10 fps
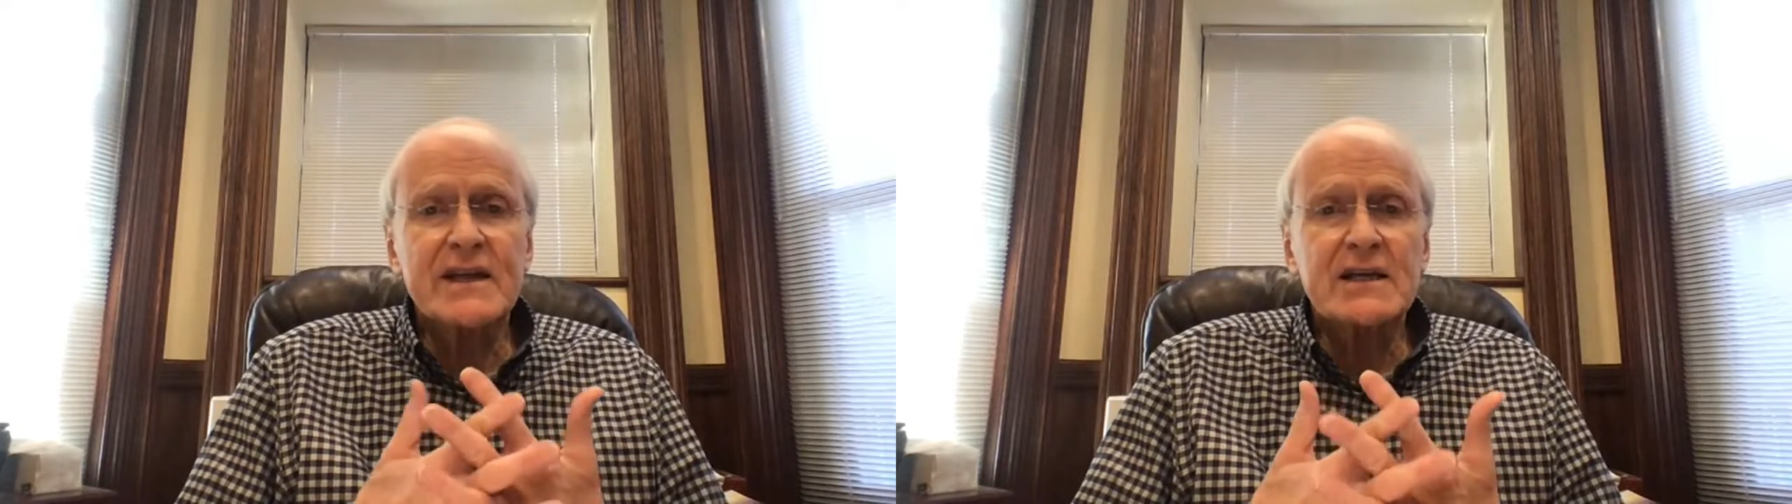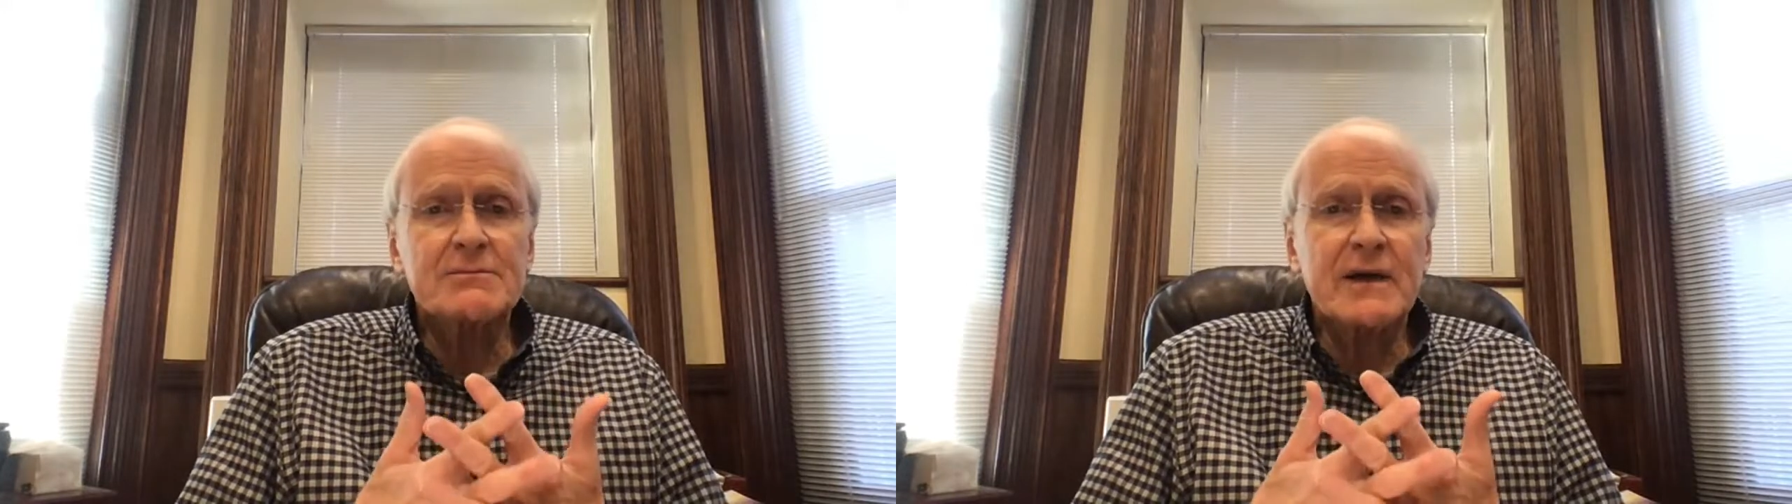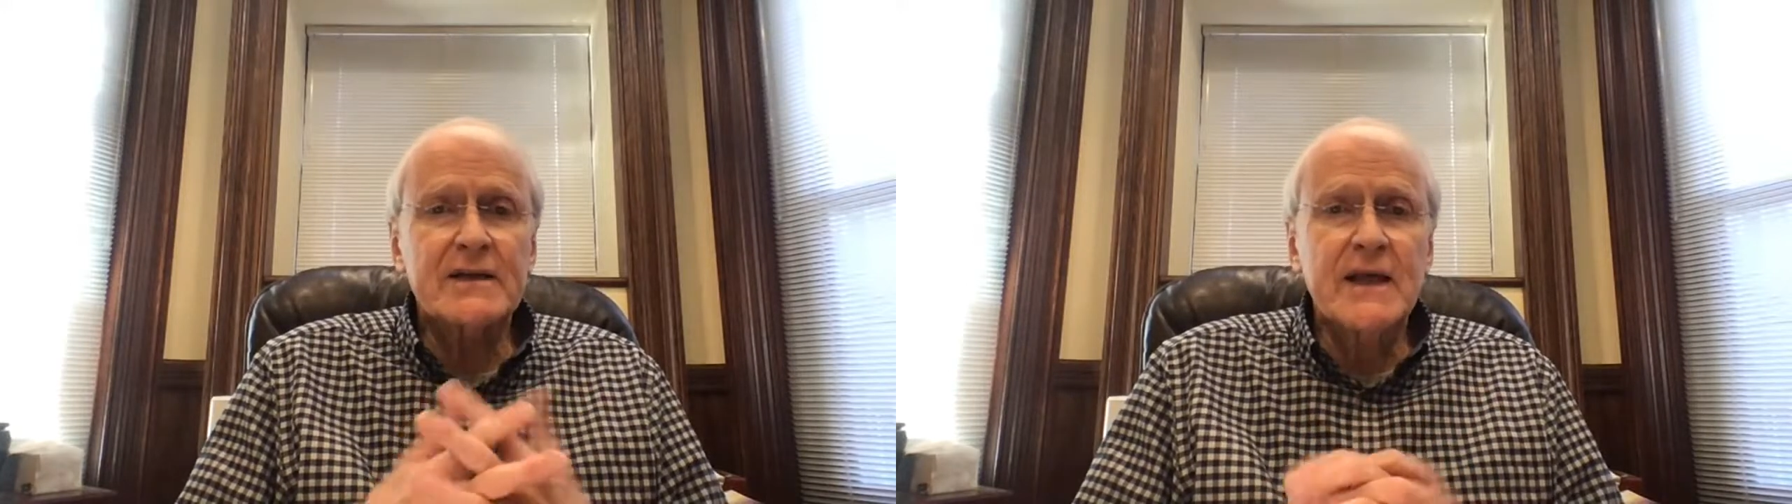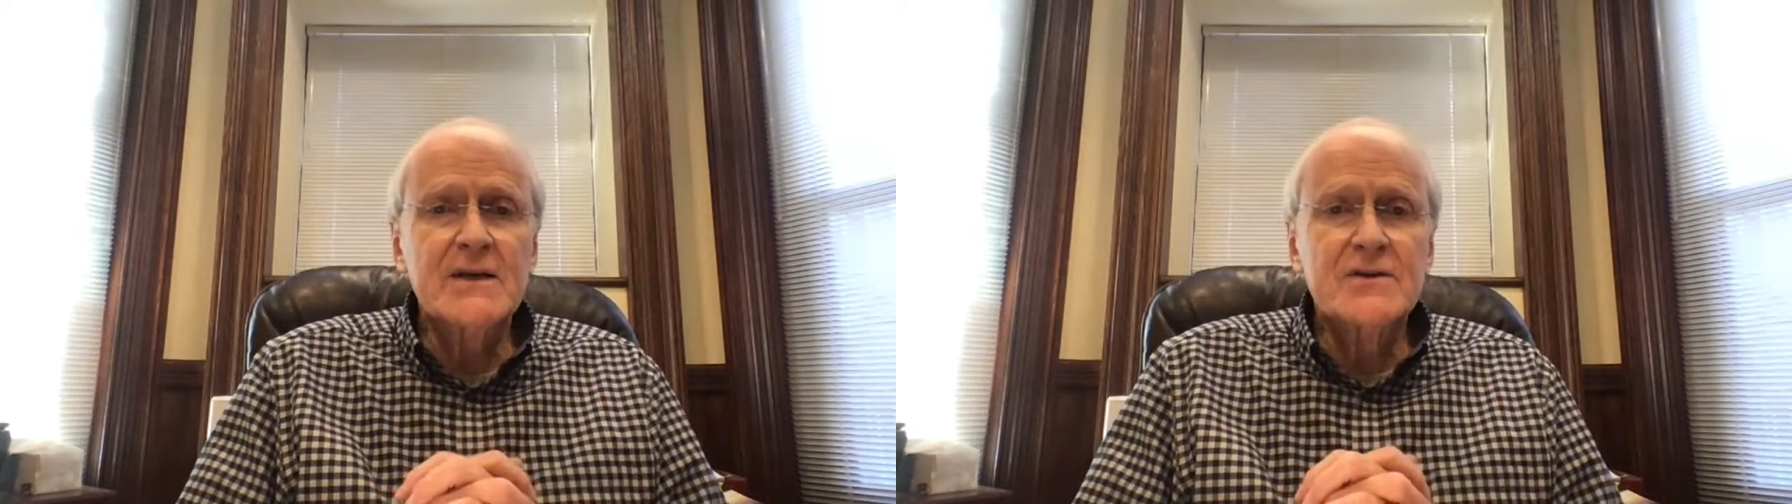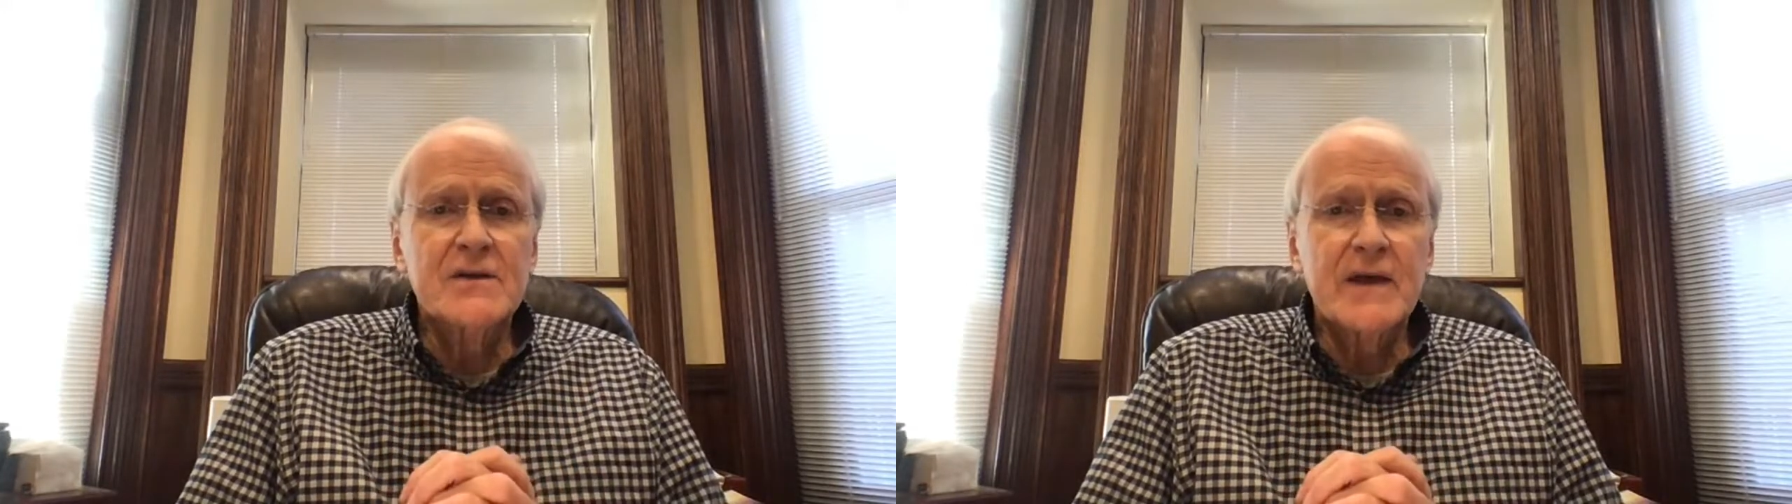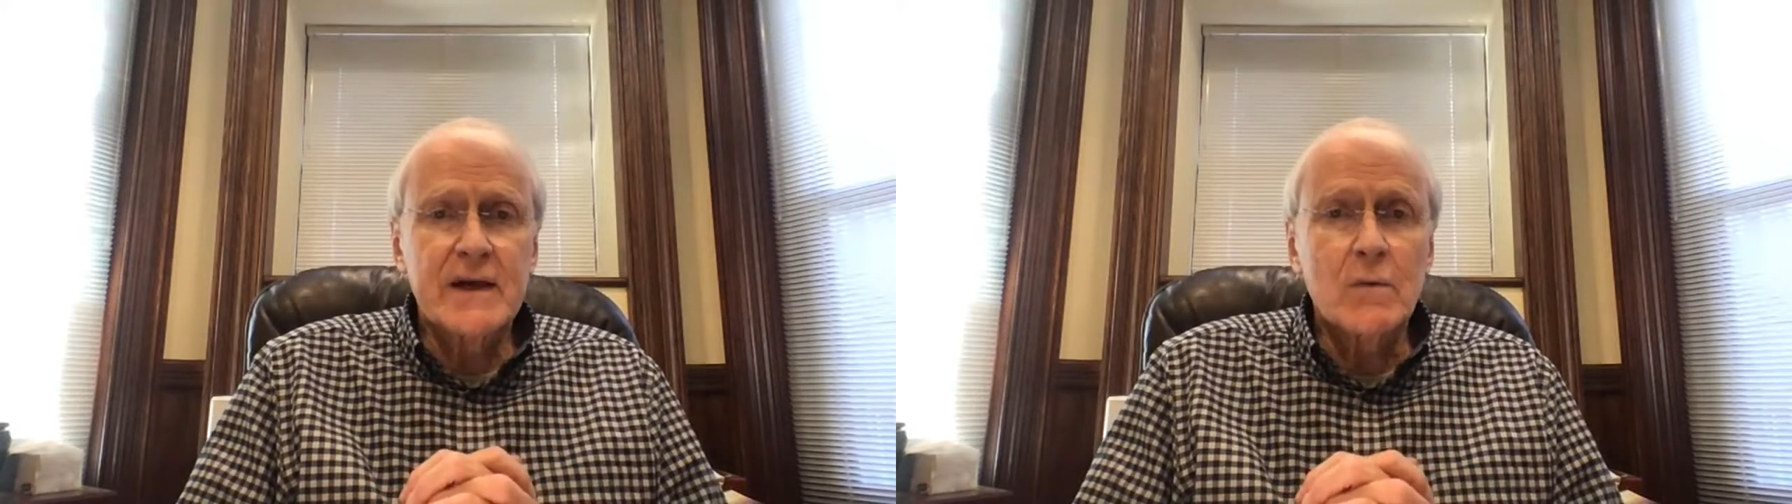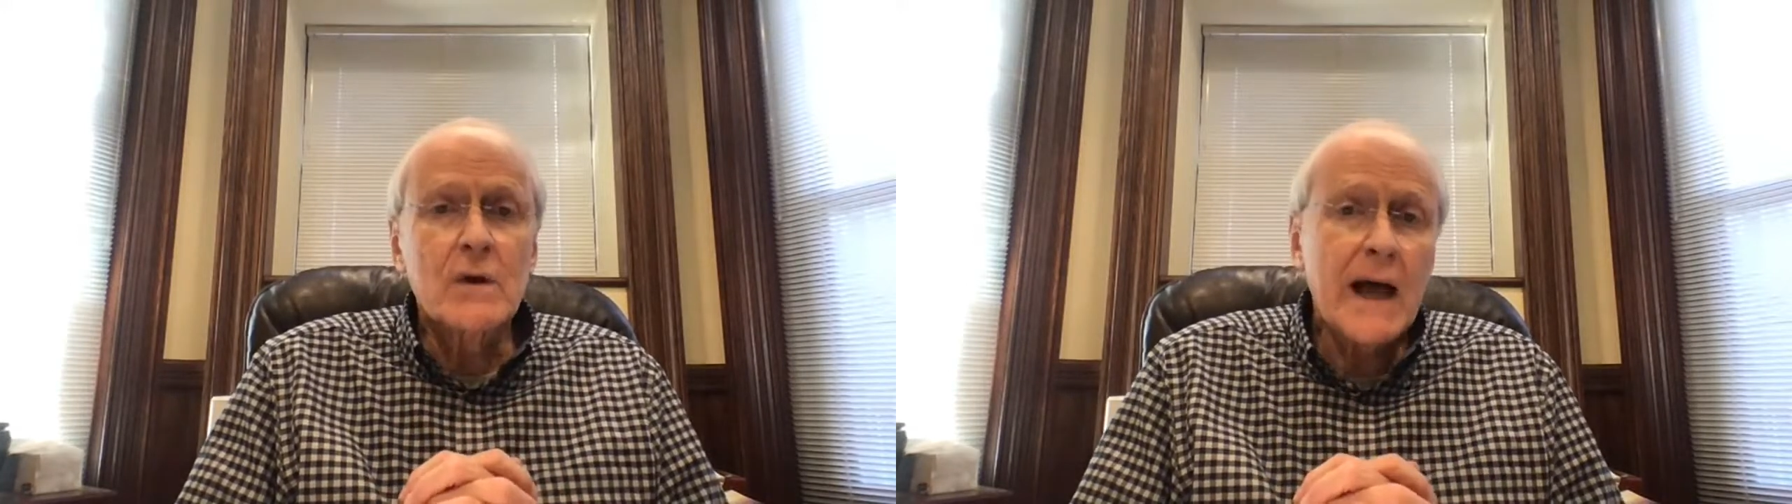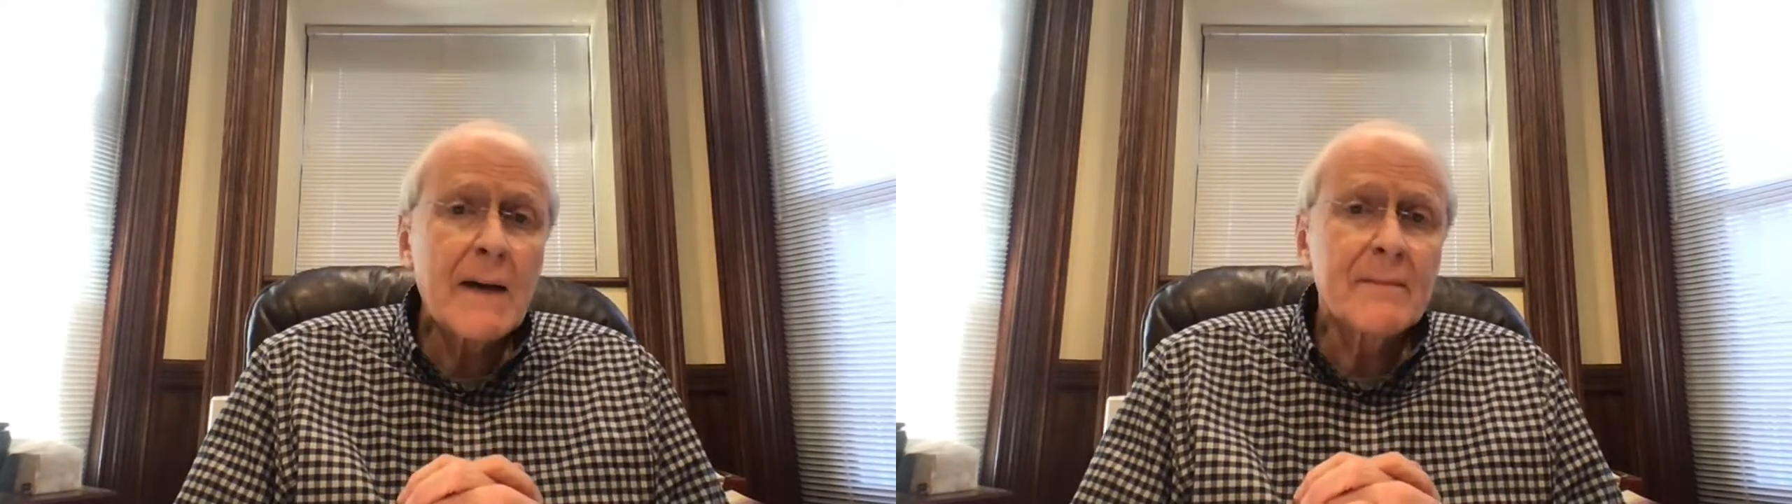expectation that it will
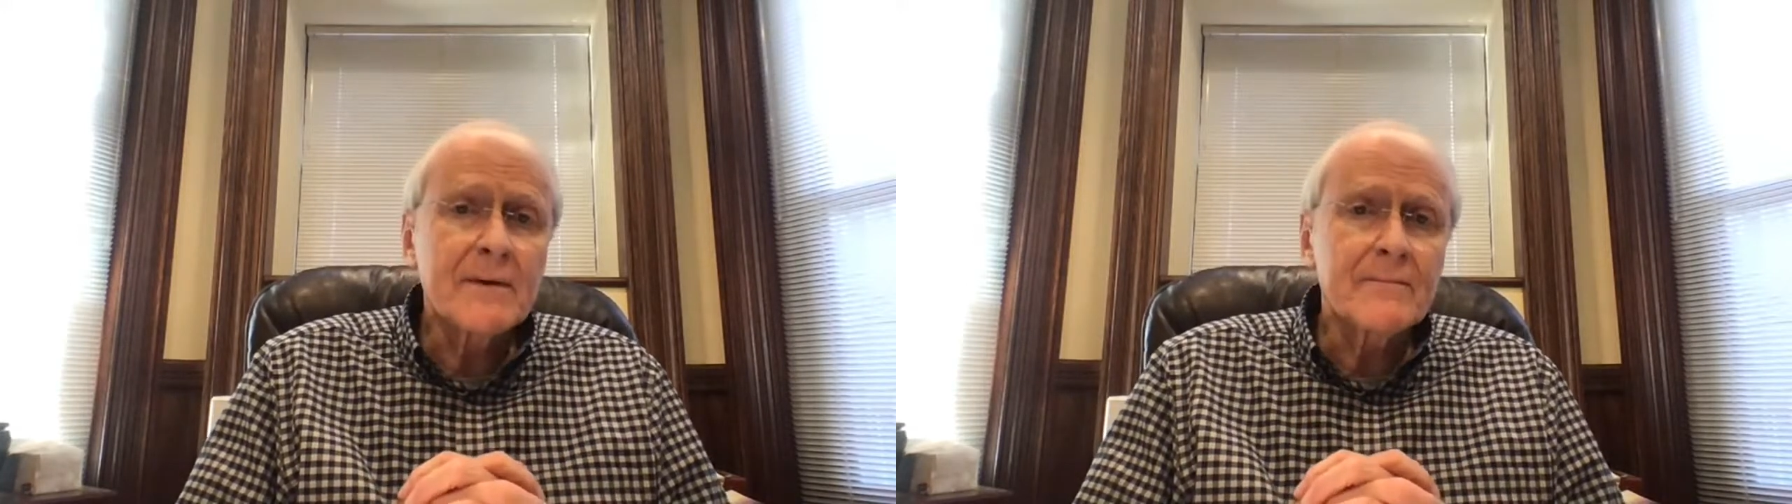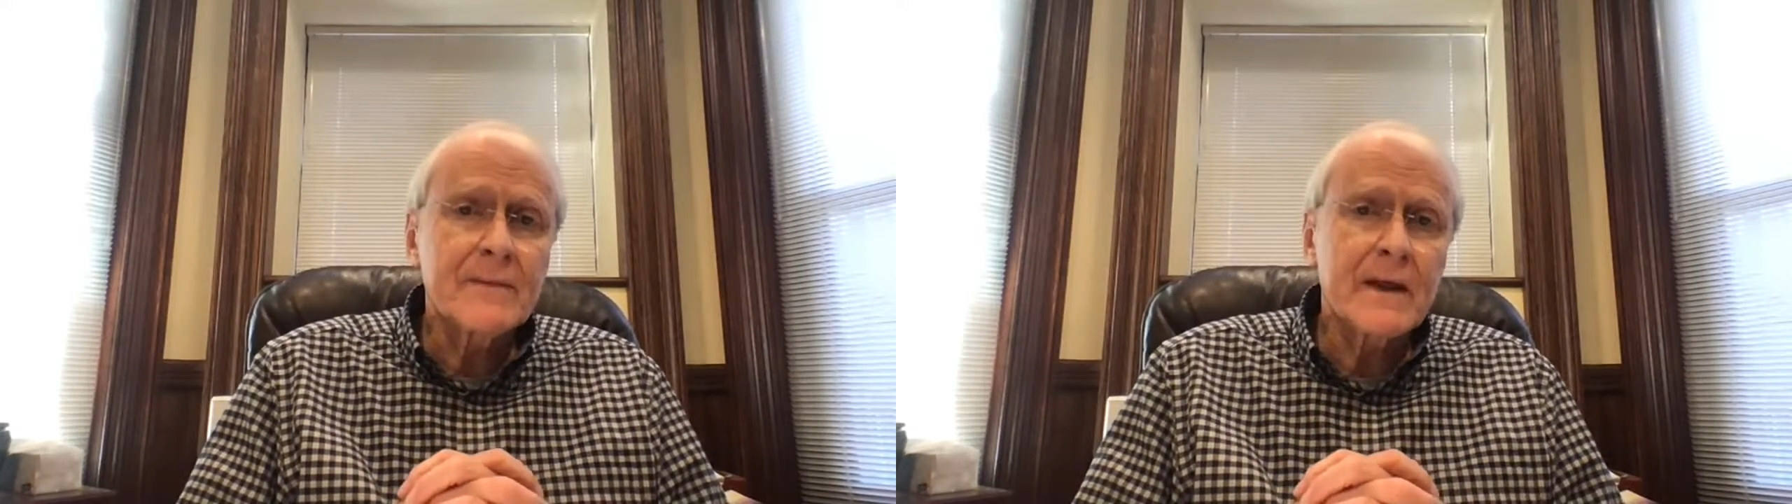happen.